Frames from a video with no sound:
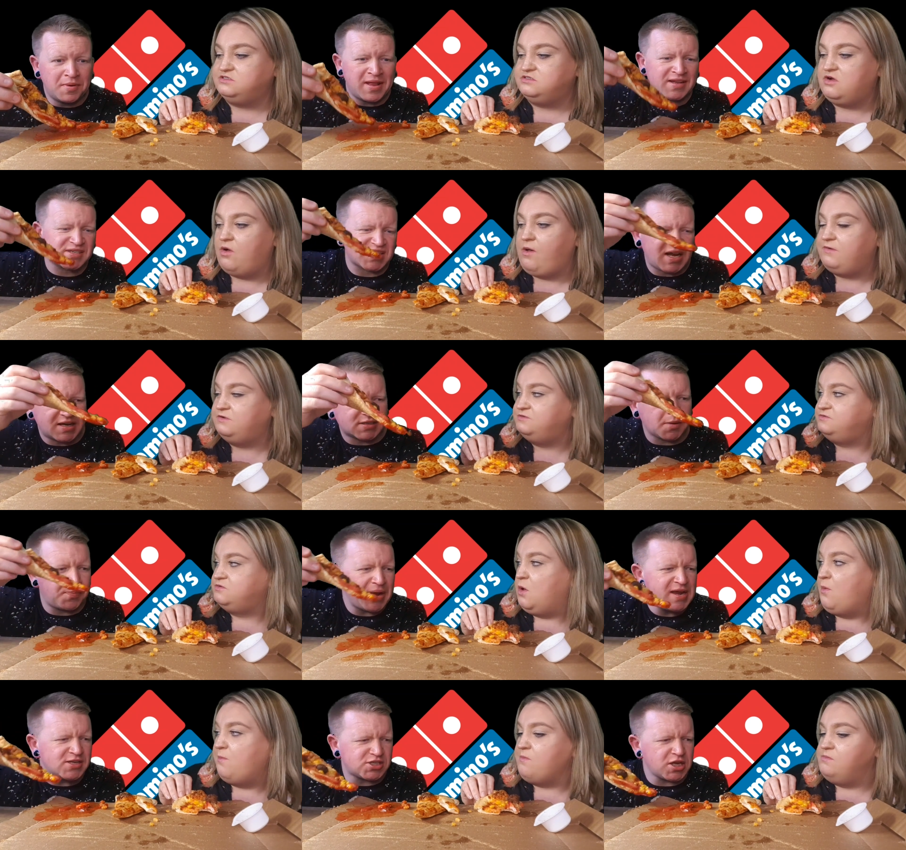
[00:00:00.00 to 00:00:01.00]
Speaker 1: about that slice
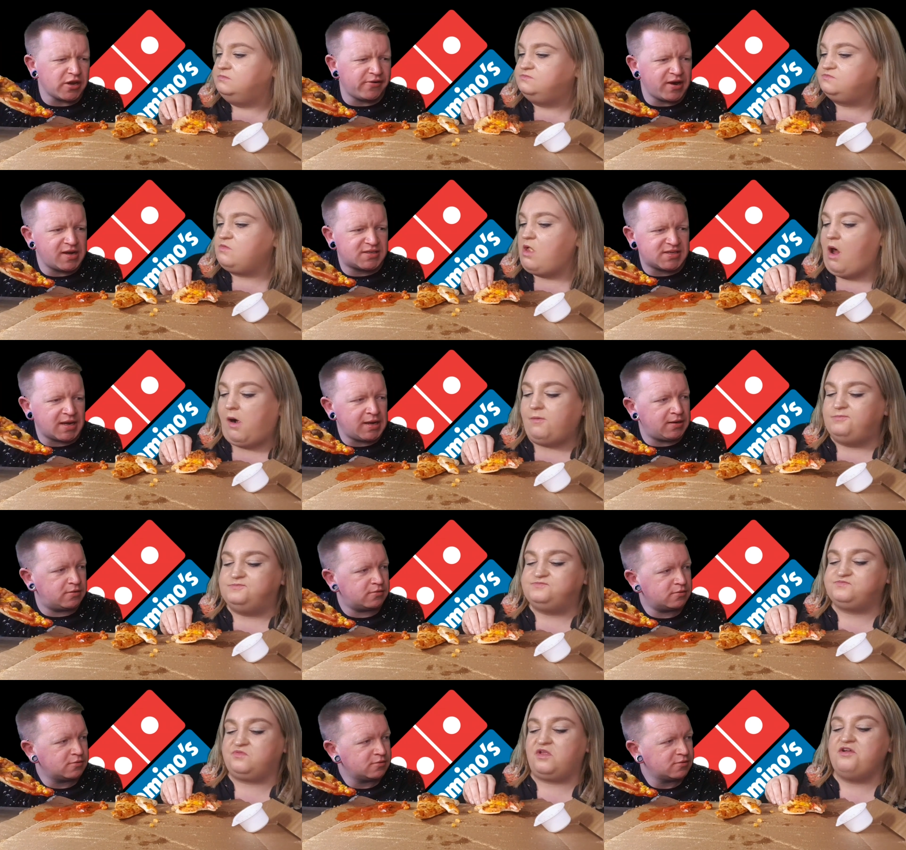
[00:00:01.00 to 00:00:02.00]
of pizza you're
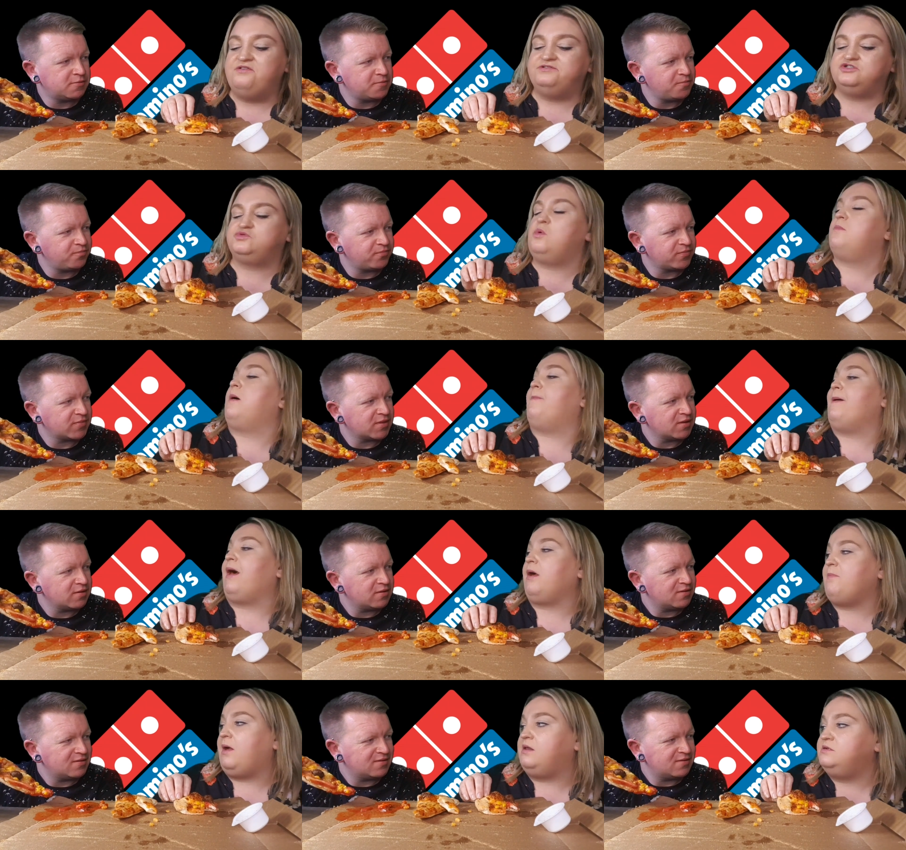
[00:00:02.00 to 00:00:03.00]
eating.
Speaker 2: You just want my
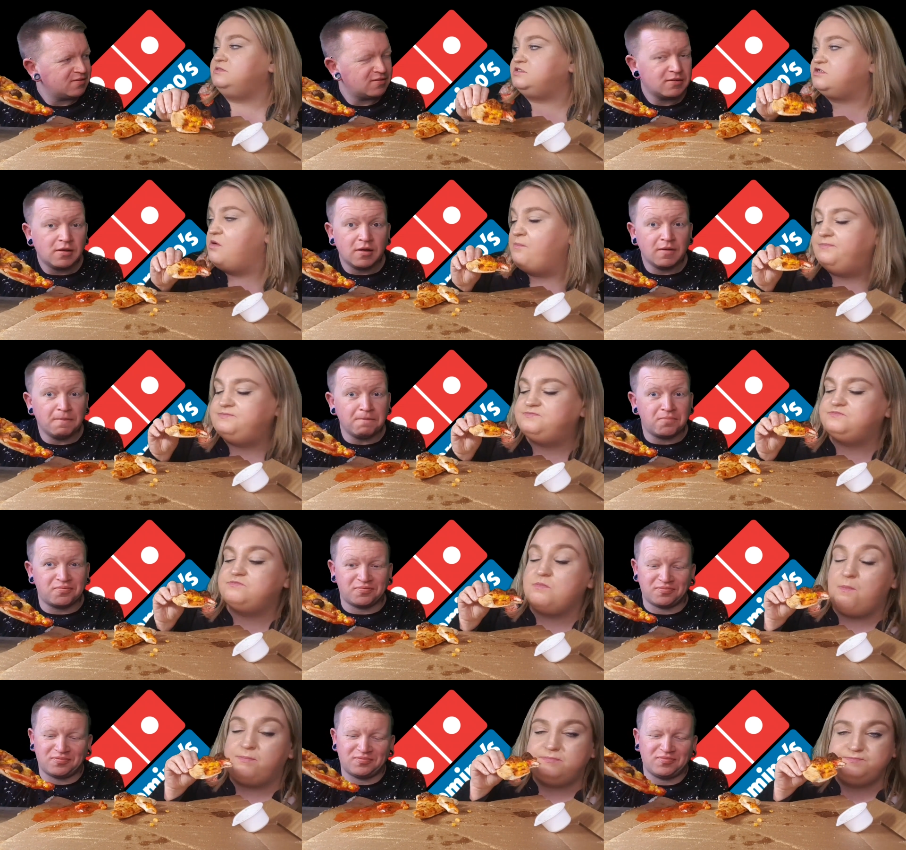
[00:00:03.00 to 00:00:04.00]
bank balance.
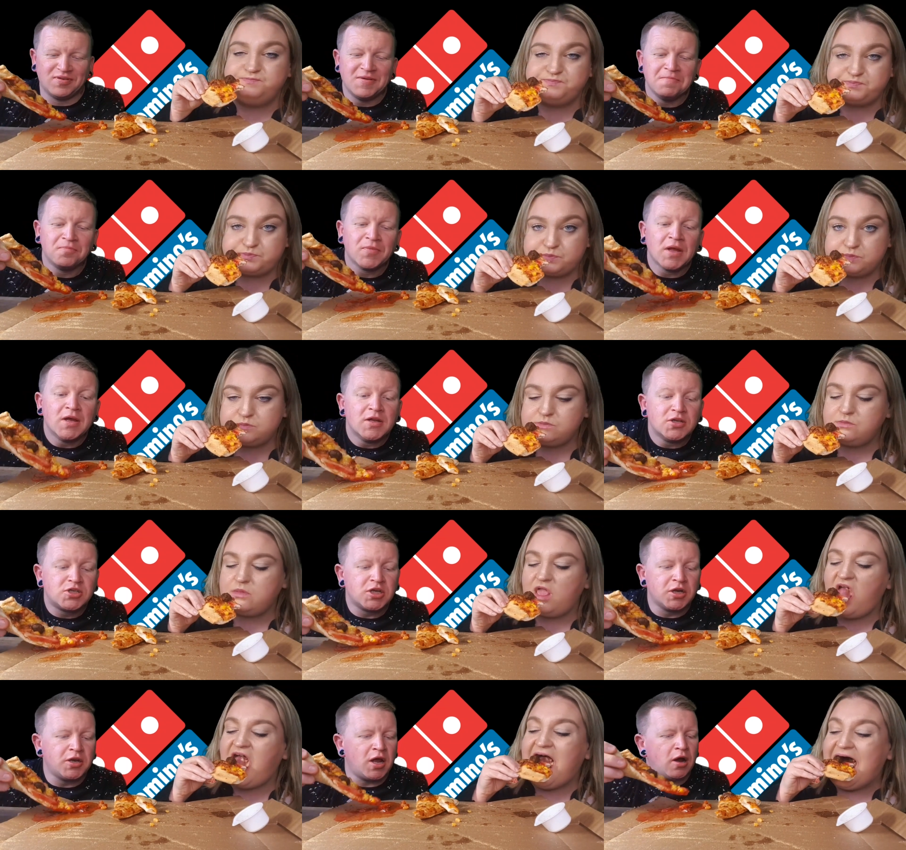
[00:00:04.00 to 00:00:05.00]

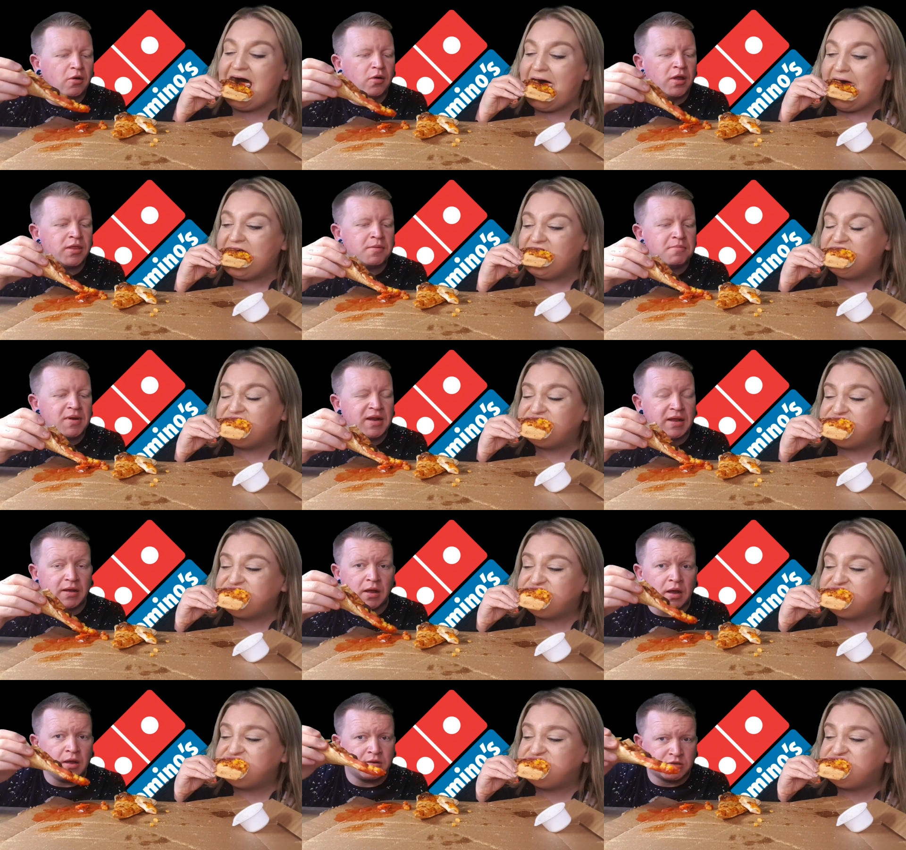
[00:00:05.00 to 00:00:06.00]
Speaker 1: Do you know, at the
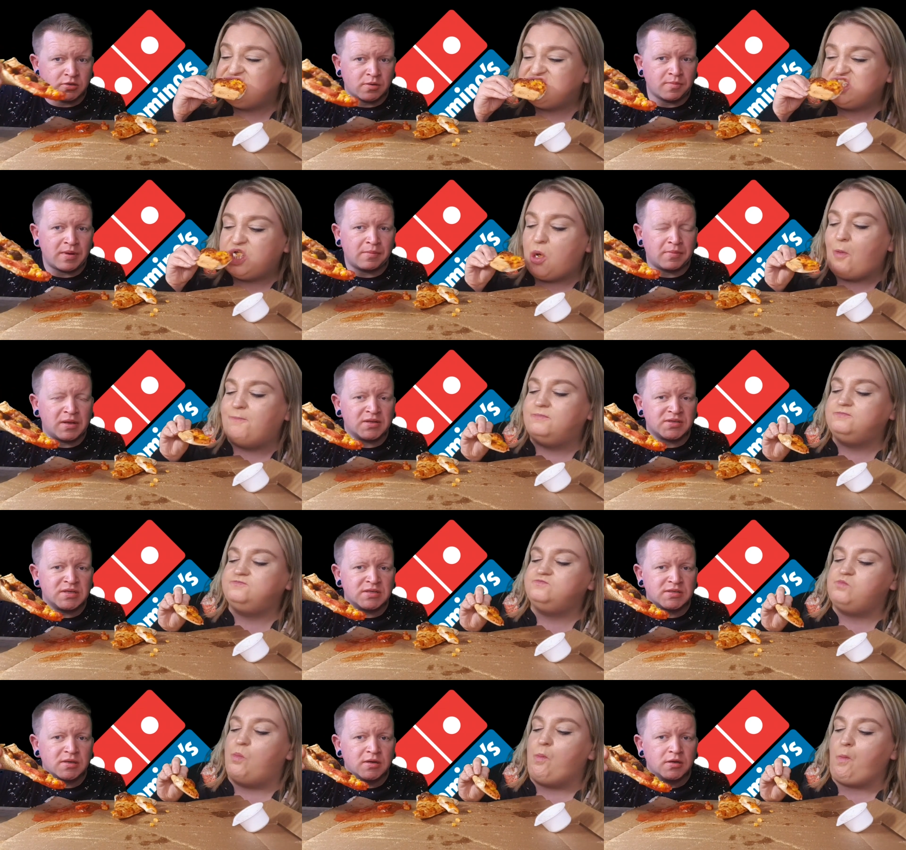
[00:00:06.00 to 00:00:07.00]
minute, talking about bank
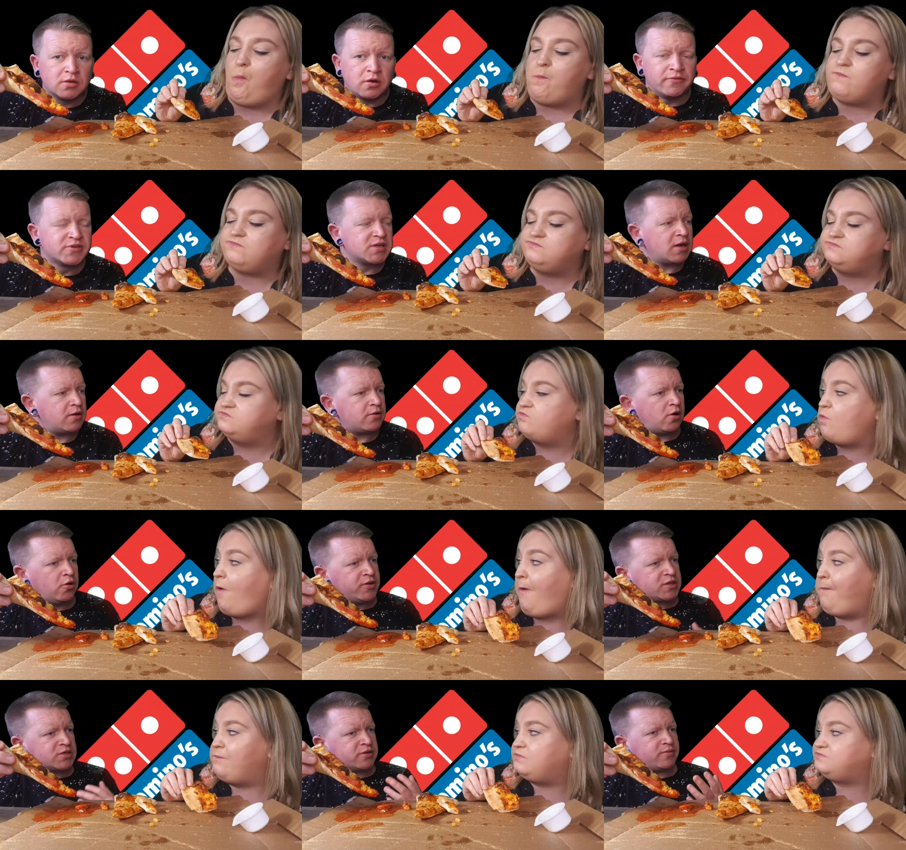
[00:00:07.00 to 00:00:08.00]
balances... Obviously, all this